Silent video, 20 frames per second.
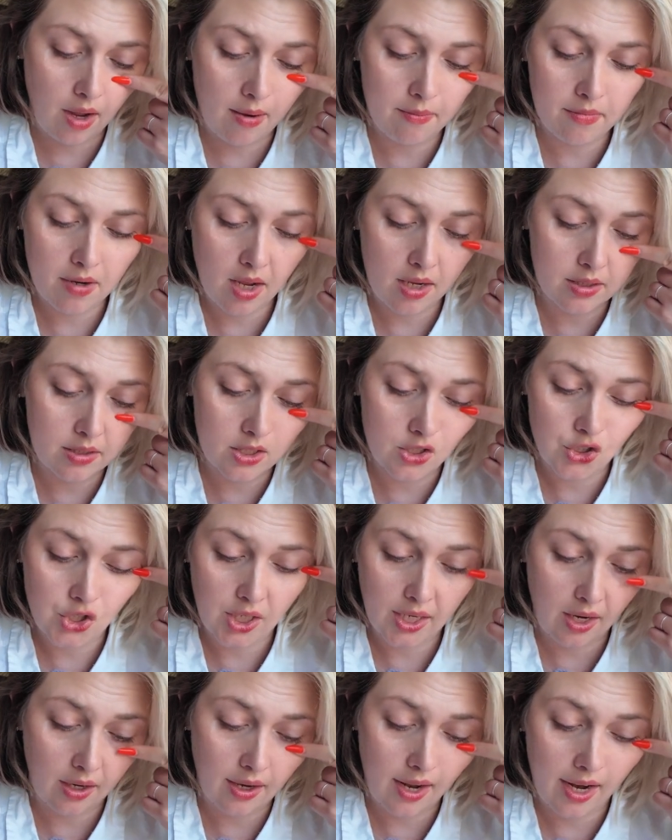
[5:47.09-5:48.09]
I'm not
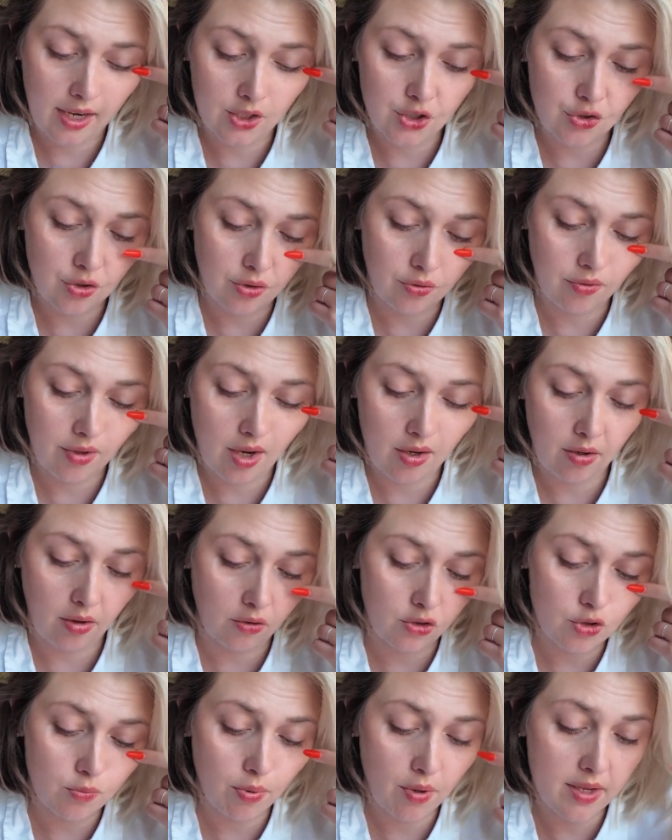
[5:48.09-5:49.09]
dishing out an extra
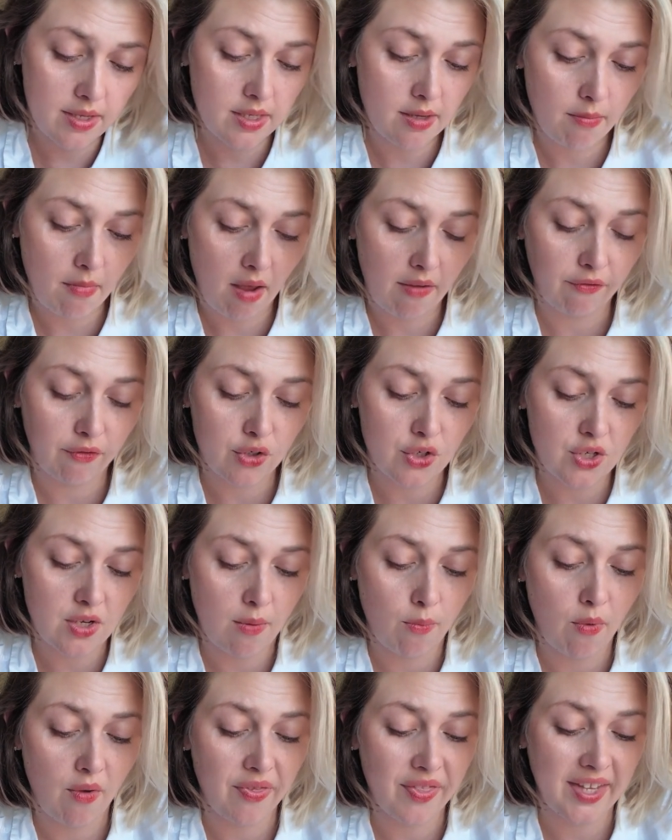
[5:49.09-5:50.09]
$300 plus a month for
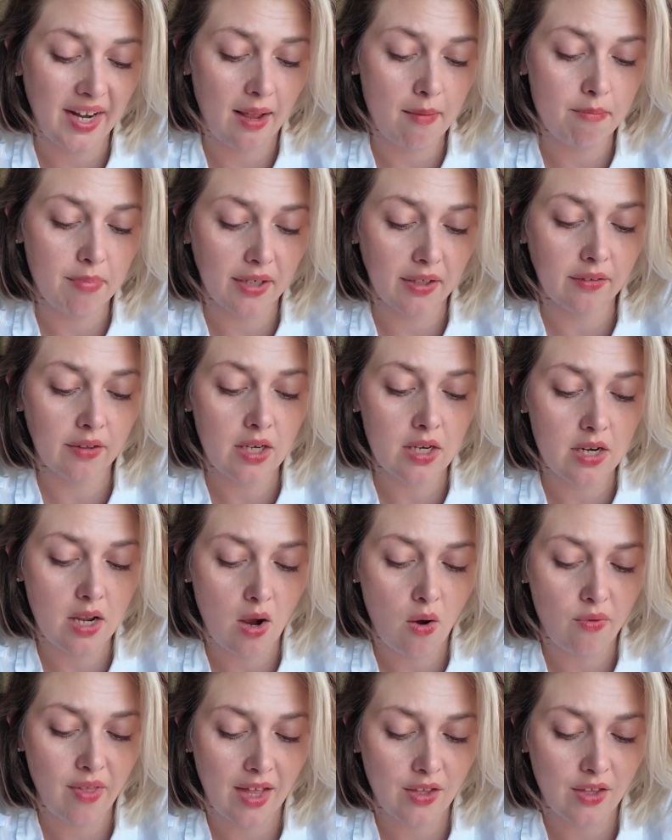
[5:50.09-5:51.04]
someone that I barely know.